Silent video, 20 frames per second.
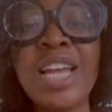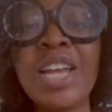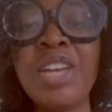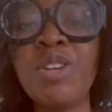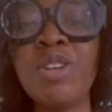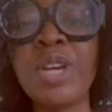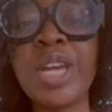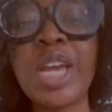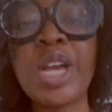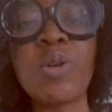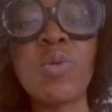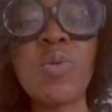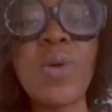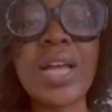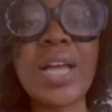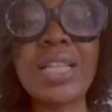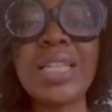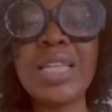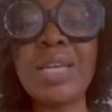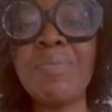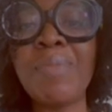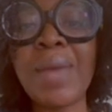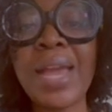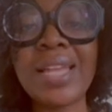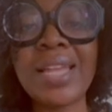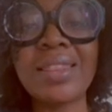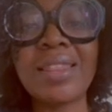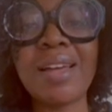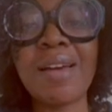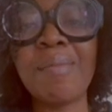You can quickly
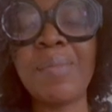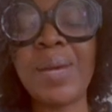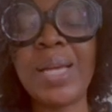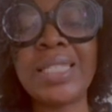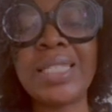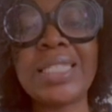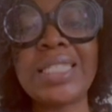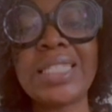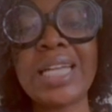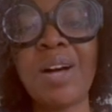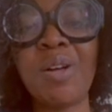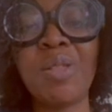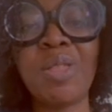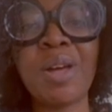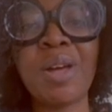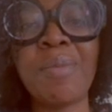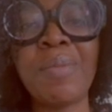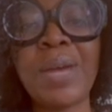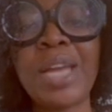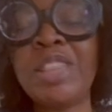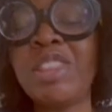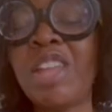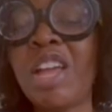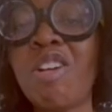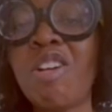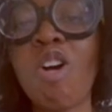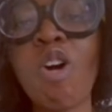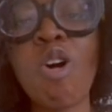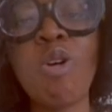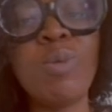make them and sell them and they
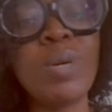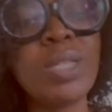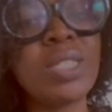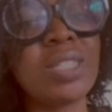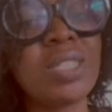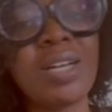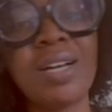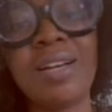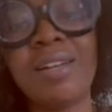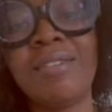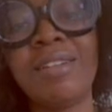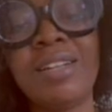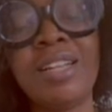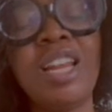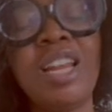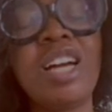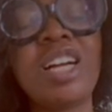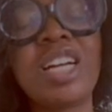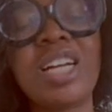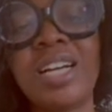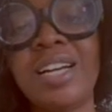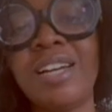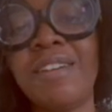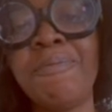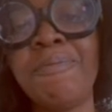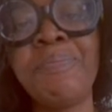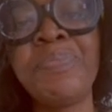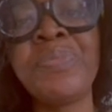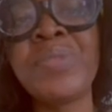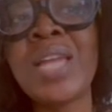always look good.
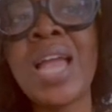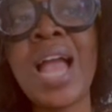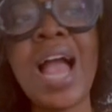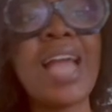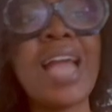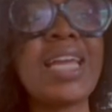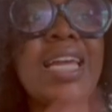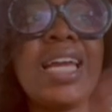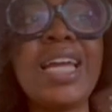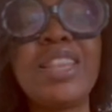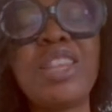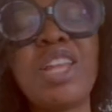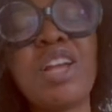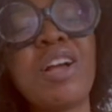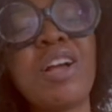I can't think